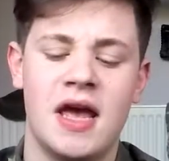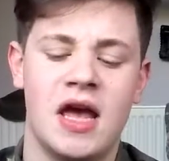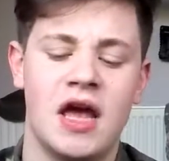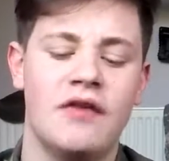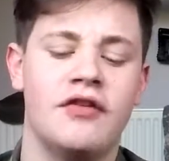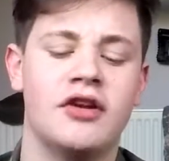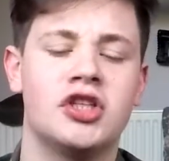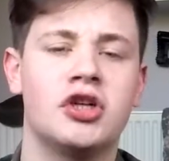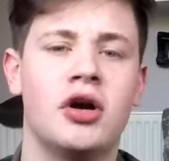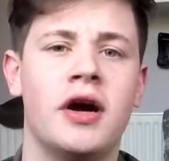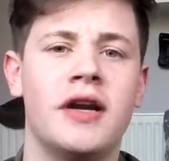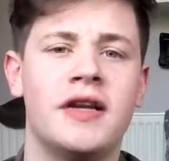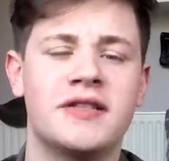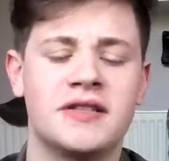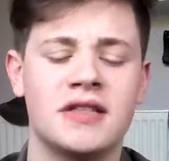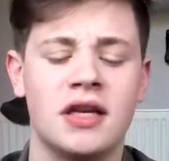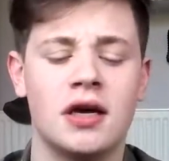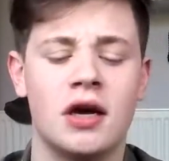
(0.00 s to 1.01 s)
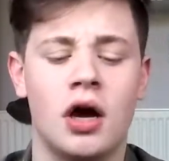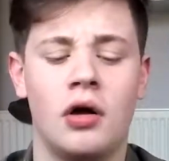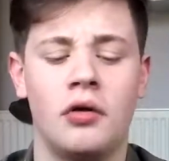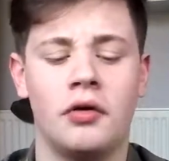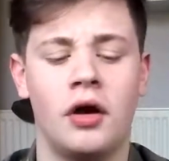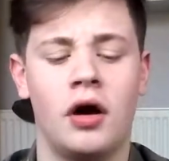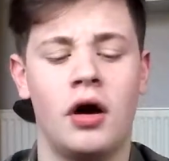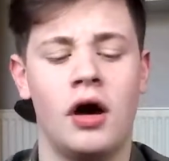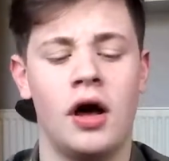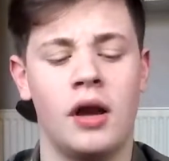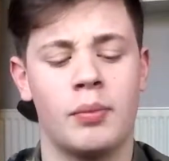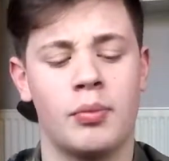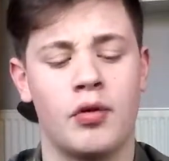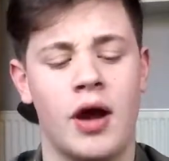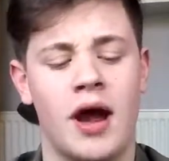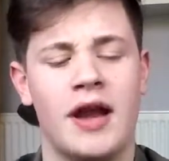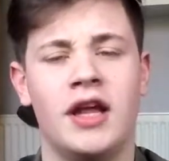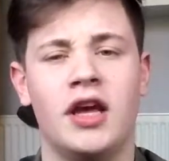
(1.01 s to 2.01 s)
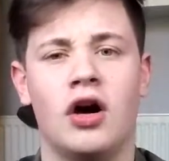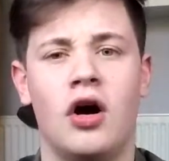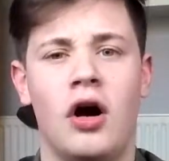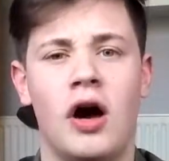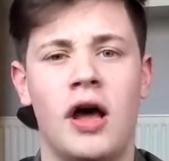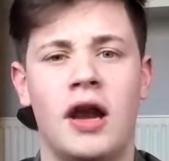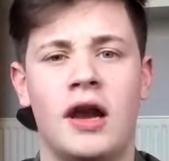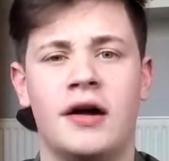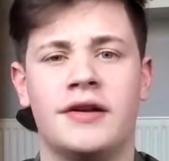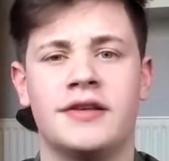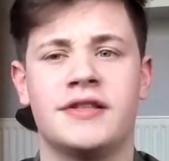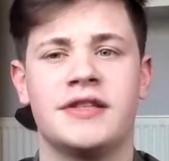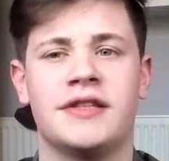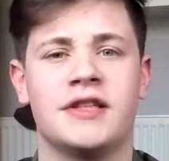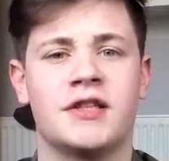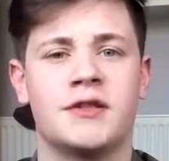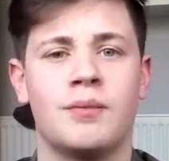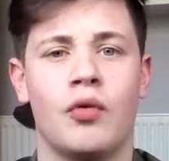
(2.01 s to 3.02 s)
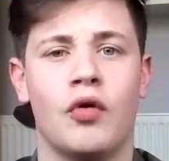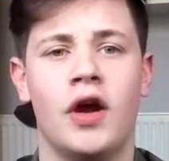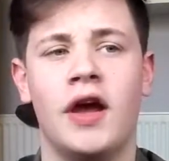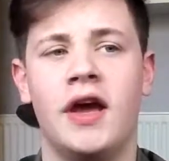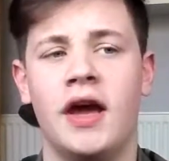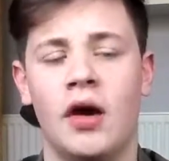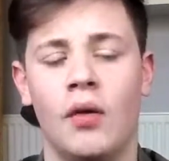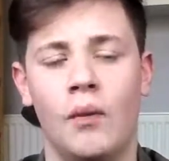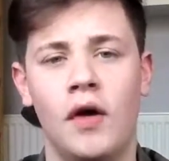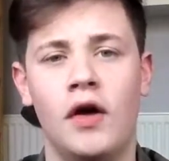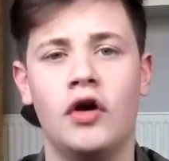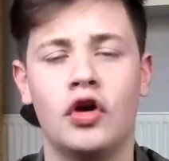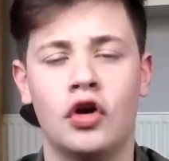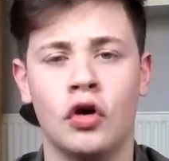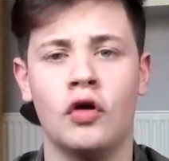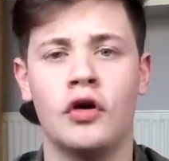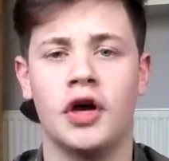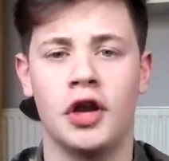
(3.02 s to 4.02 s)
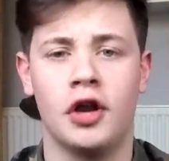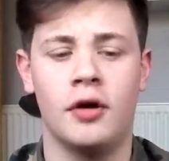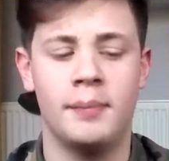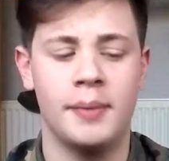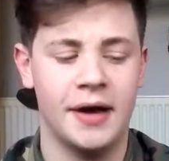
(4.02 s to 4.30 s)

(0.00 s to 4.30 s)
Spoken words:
If you try the silicone oil or put any oil onto the spring, it will gunk it up,